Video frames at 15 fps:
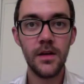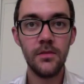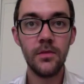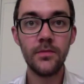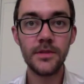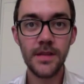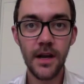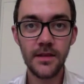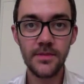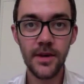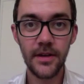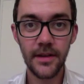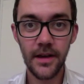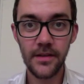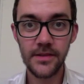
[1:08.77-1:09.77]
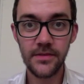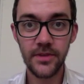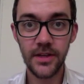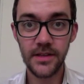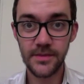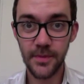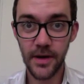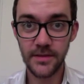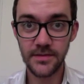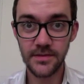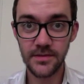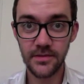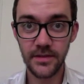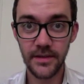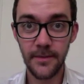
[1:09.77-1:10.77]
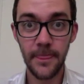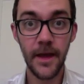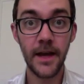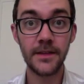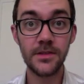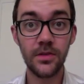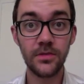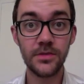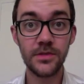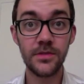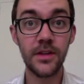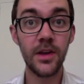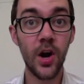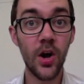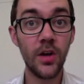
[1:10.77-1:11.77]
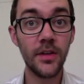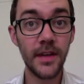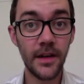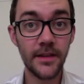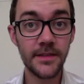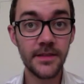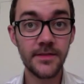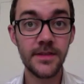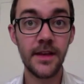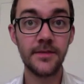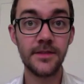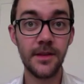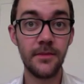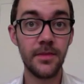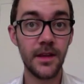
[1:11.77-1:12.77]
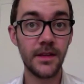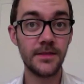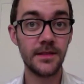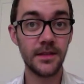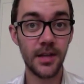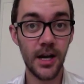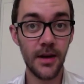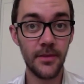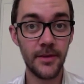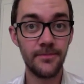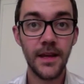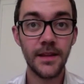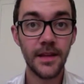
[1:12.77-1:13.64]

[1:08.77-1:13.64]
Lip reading: When we talked about narrative and expository, I told you that all narratives have some things in common.